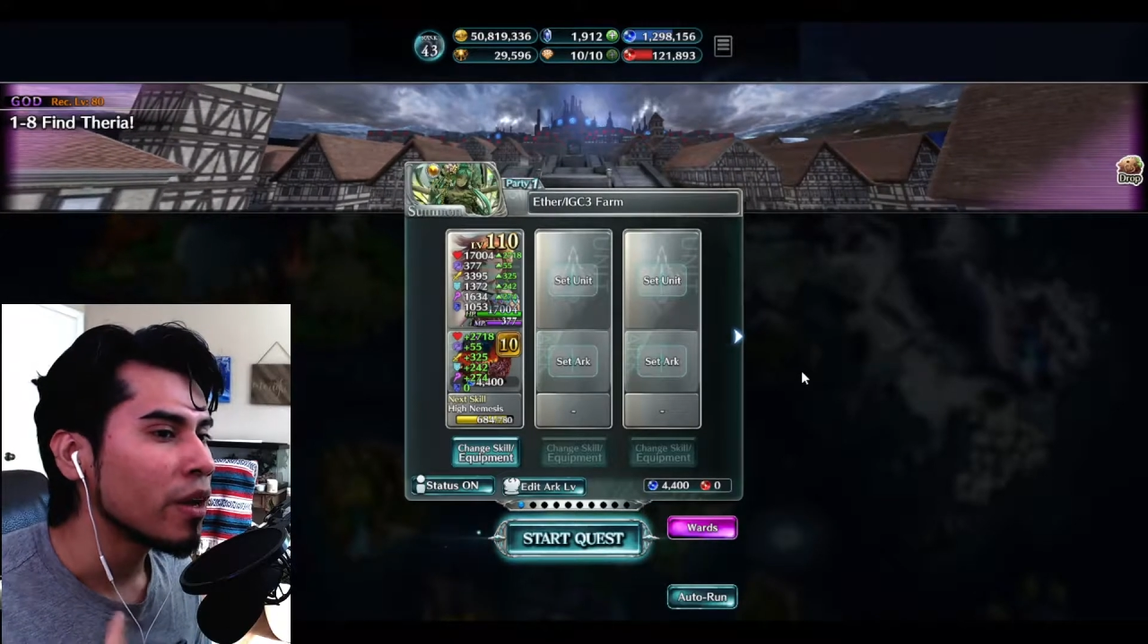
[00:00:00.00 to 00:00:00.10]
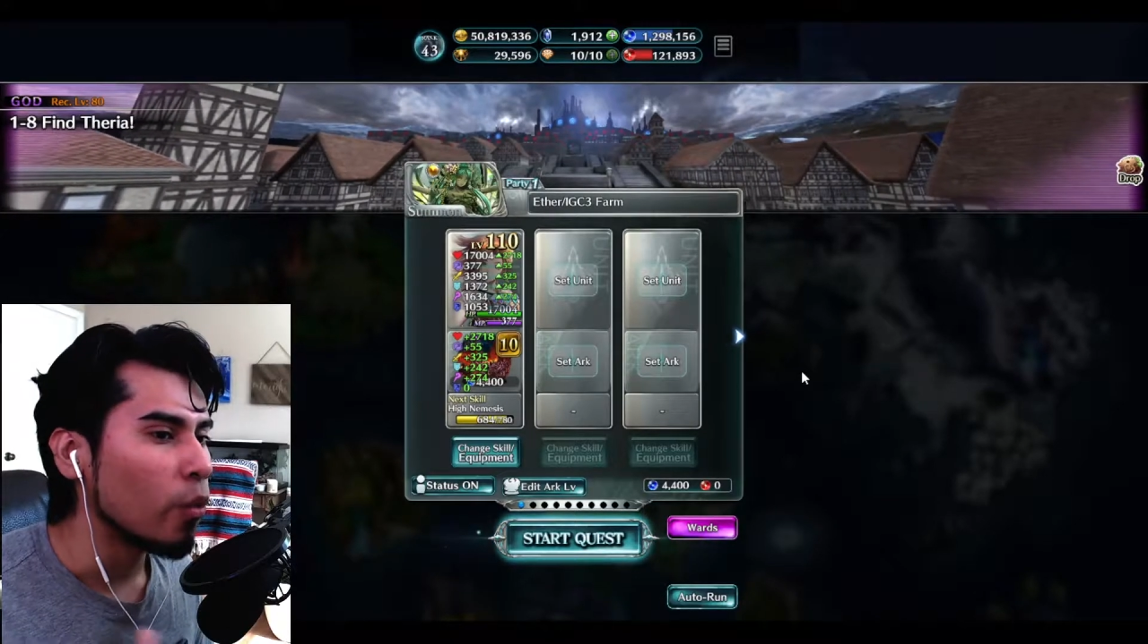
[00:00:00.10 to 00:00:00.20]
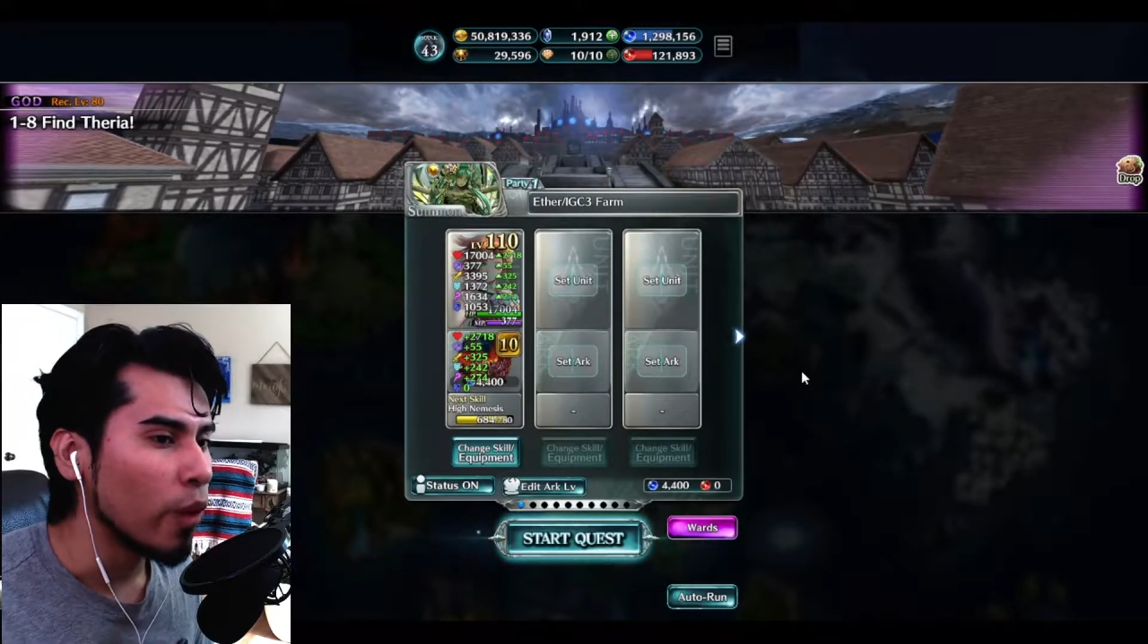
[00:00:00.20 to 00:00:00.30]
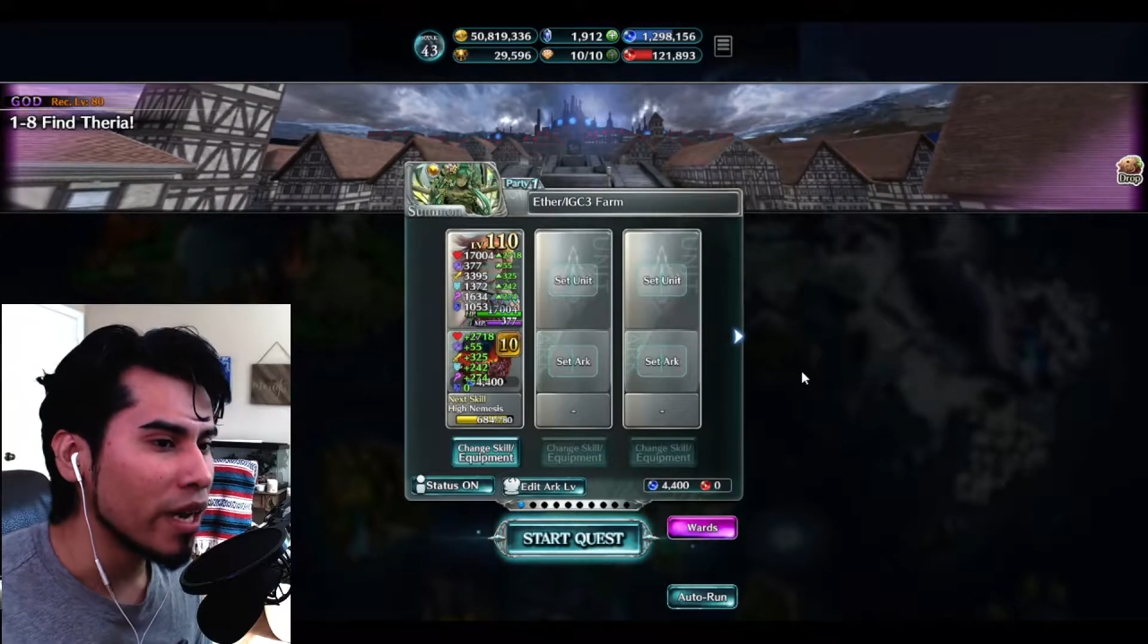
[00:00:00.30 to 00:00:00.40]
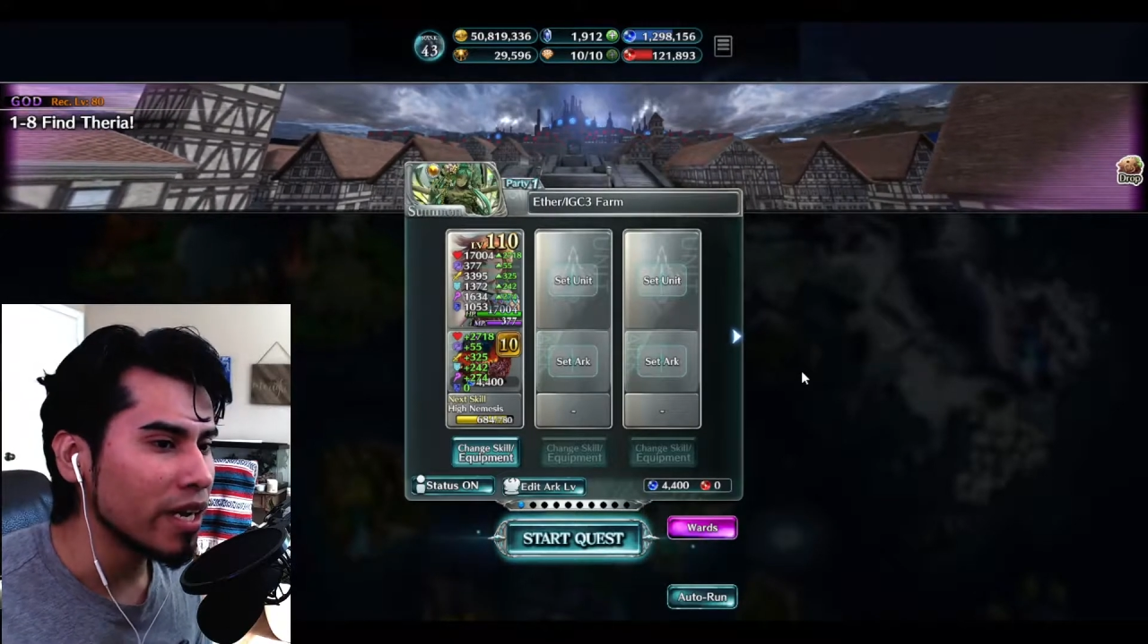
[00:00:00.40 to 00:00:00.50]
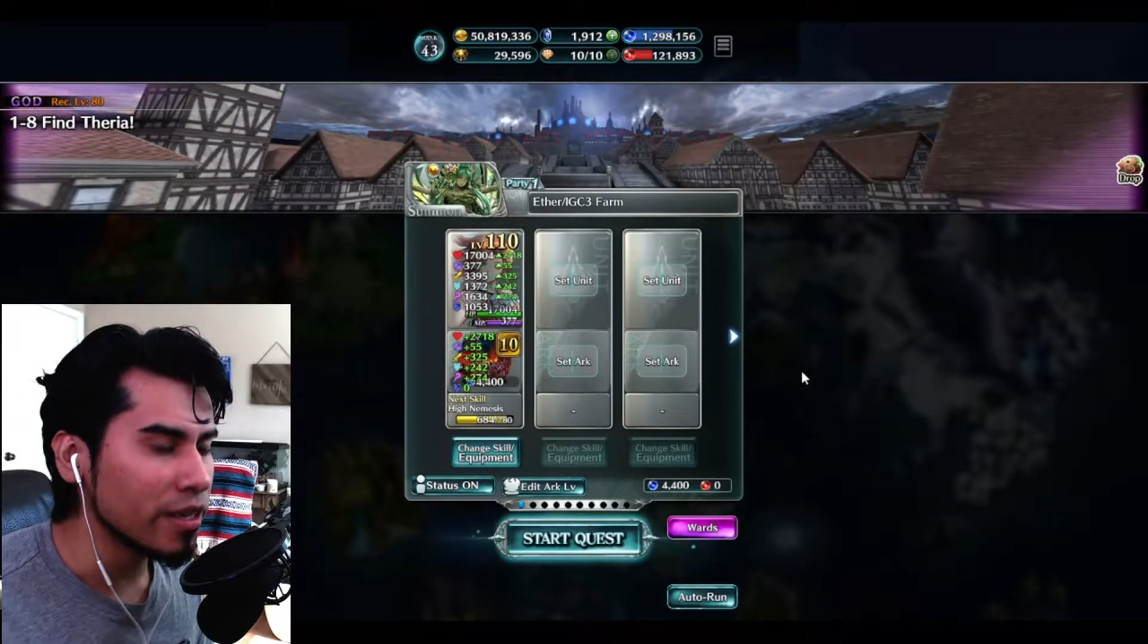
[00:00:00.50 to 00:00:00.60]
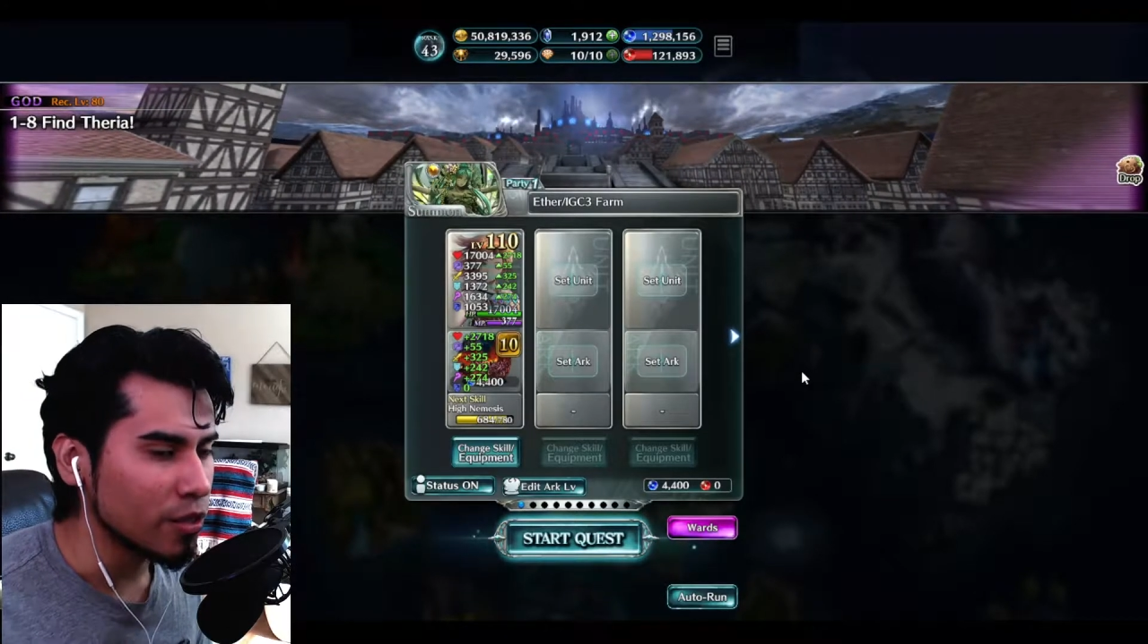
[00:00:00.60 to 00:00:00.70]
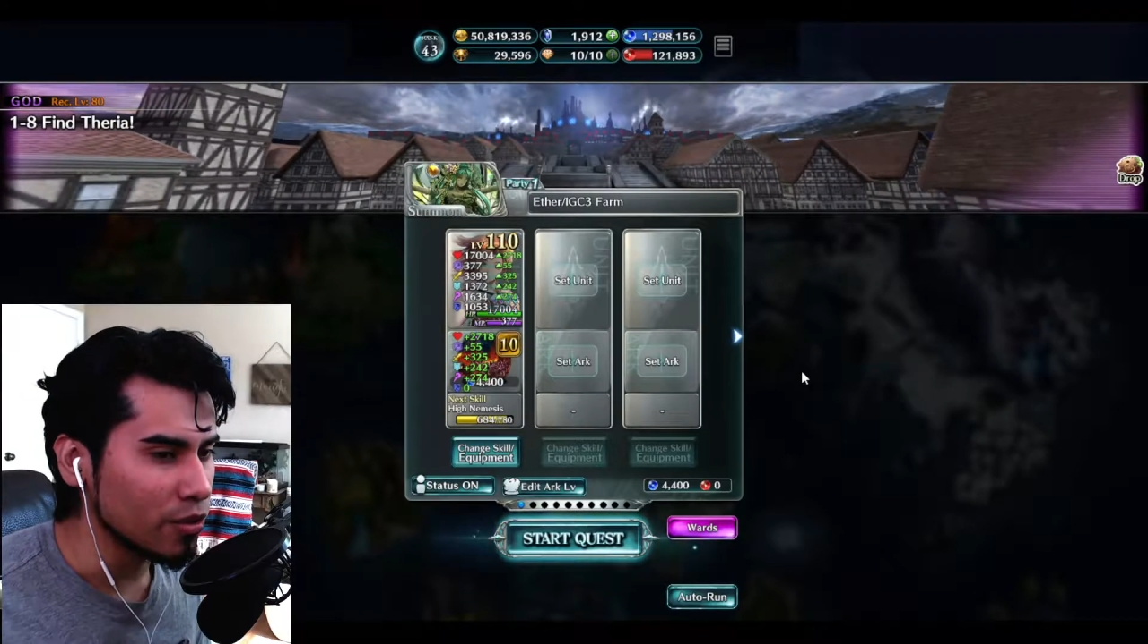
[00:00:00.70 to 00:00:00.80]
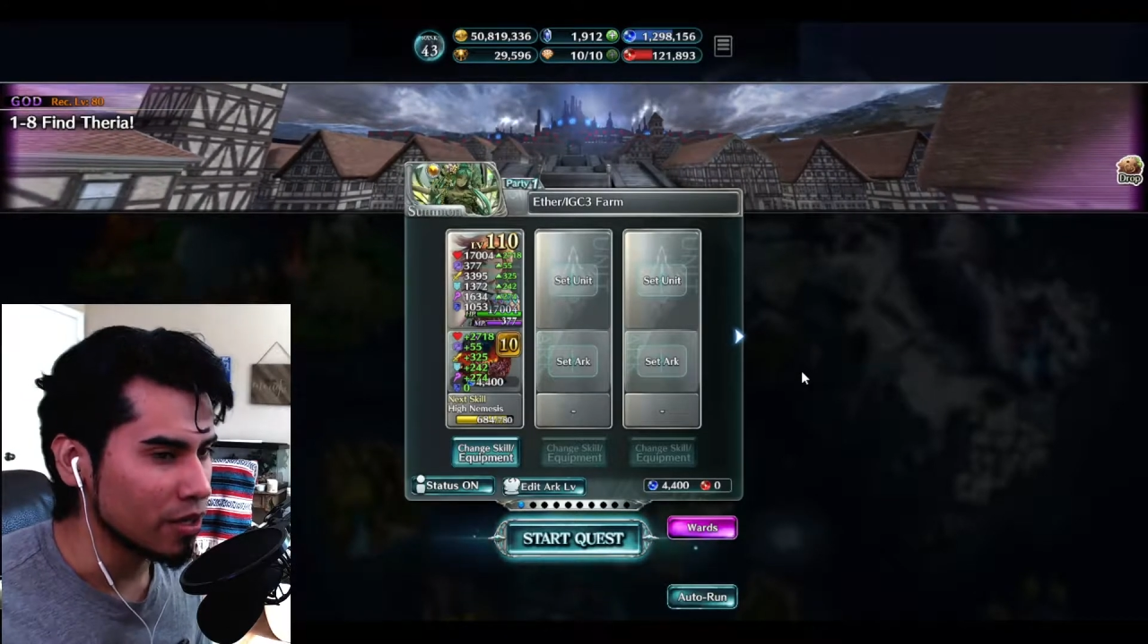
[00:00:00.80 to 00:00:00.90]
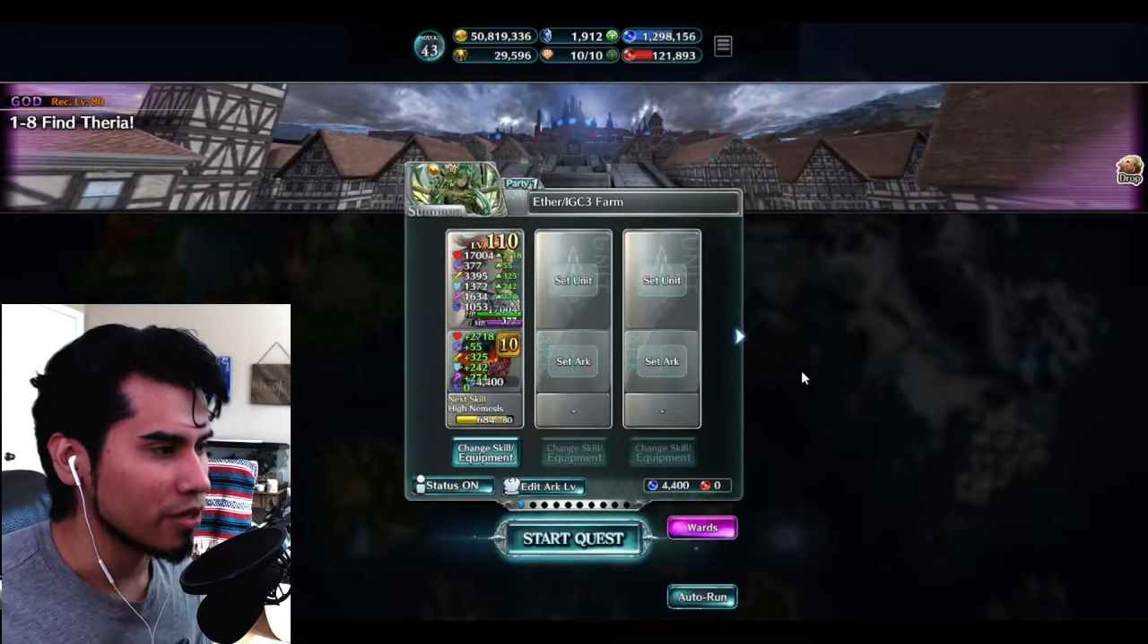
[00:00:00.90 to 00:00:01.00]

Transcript: when using